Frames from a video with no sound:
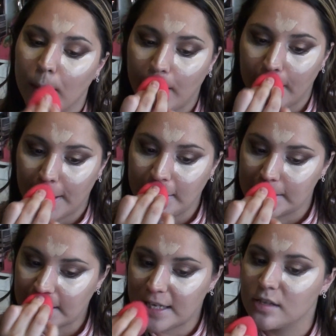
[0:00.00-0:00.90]
and then I
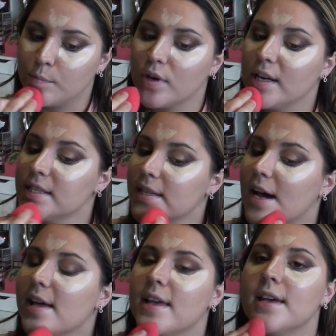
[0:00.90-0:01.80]
just like to press
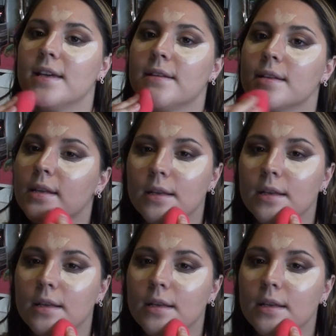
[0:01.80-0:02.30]
that in.